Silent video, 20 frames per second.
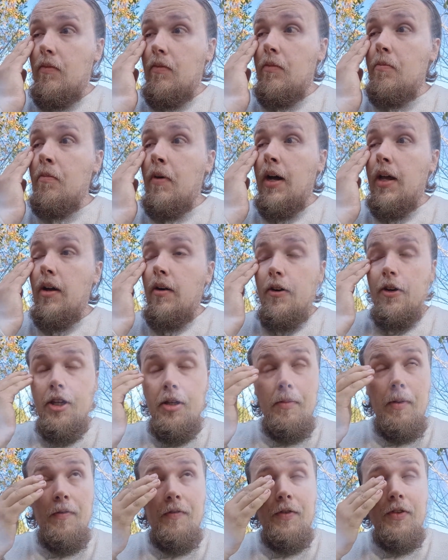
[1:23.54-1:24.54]
my
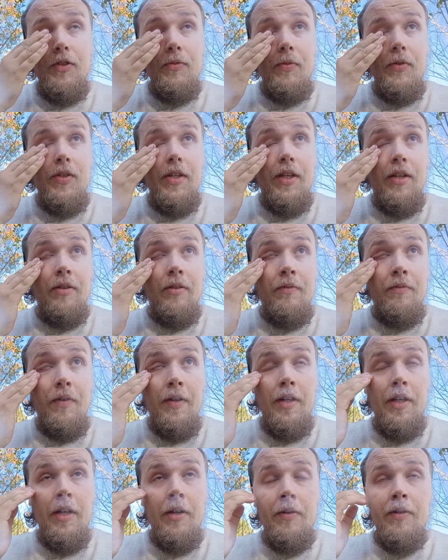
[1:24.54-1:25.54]
argument for this particular
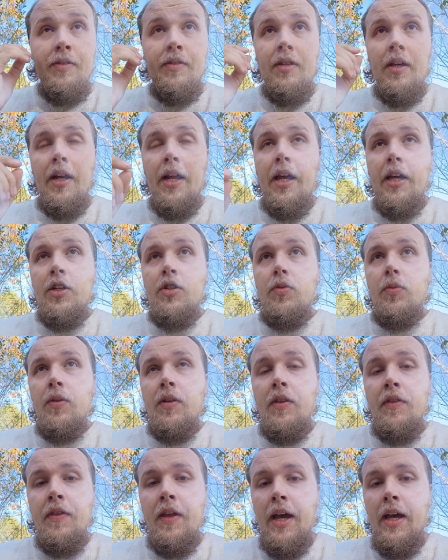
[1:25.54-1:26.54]
video is that
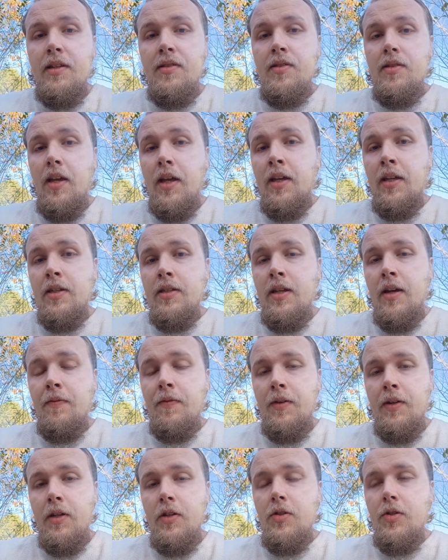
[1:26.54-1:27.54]
actually that second
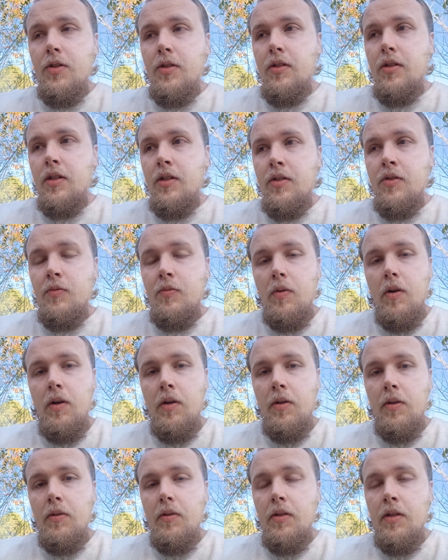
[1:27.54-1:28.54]
definition is
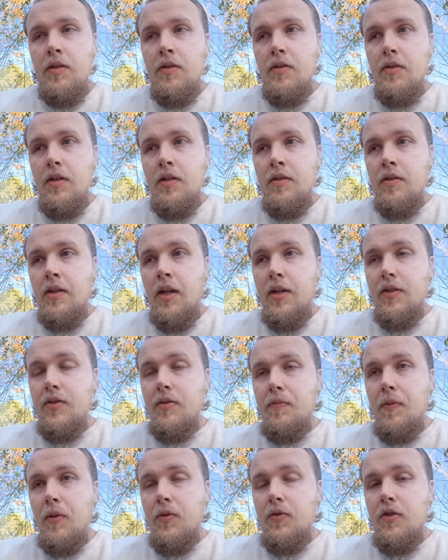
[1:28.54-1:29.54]
wrong. It's not
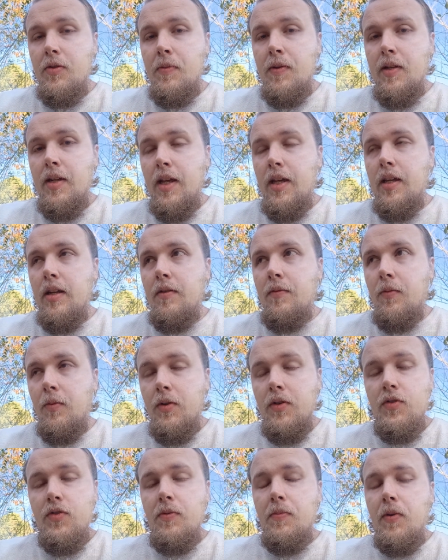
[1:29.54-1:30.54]
supposed to be
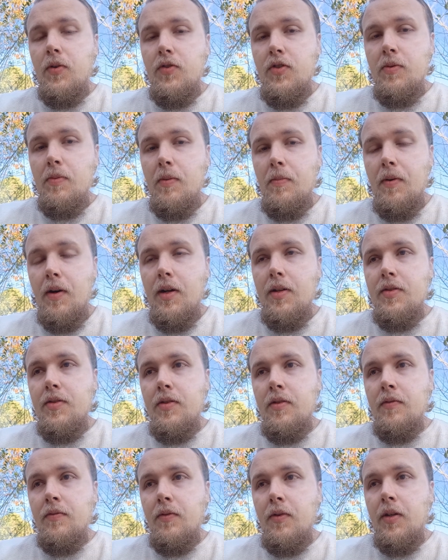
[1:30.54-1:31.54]
-1, it's supposed to be
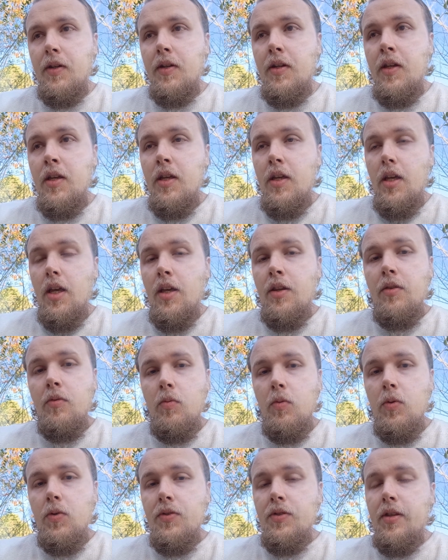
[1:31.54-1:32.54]
+1. And the
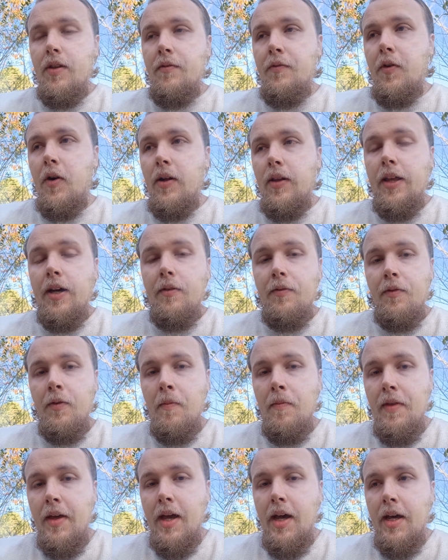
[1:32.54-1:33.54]
rules that fall out
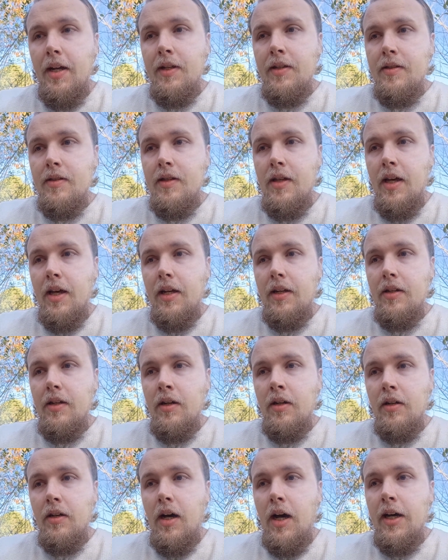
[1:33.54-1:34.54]
from that is that
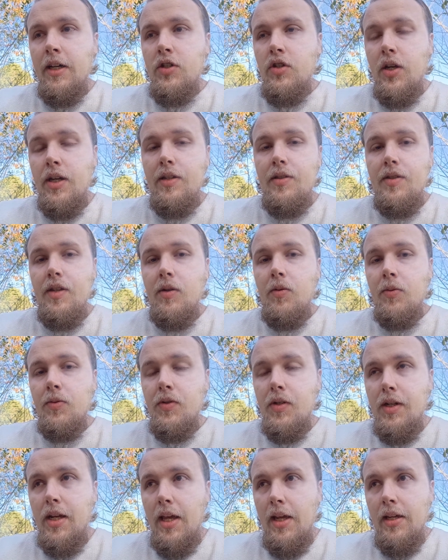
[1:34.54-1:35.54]
ij is equal
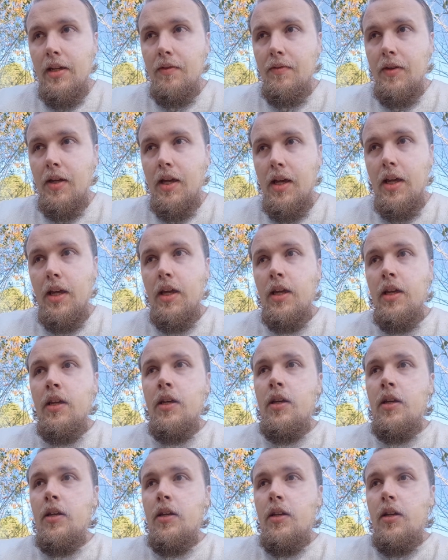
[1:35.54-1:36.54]
to -k,
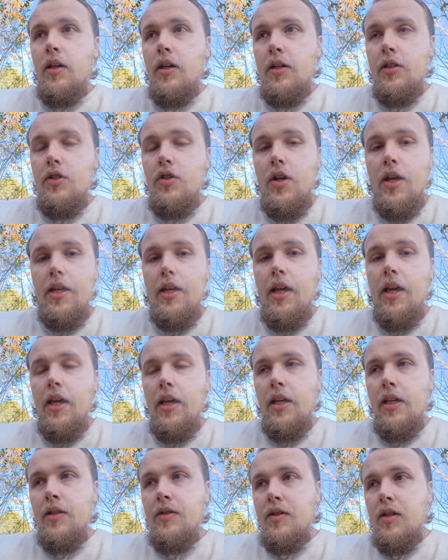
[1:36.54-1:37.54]

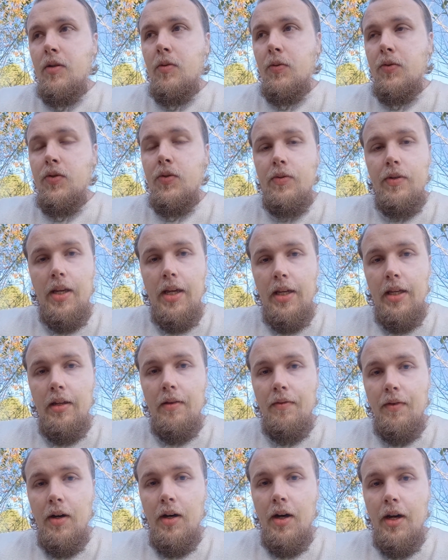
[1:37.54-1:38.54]
jk is equal to
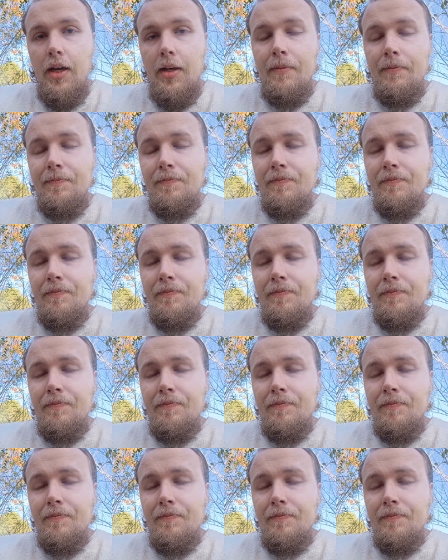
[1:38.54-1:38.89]
-I,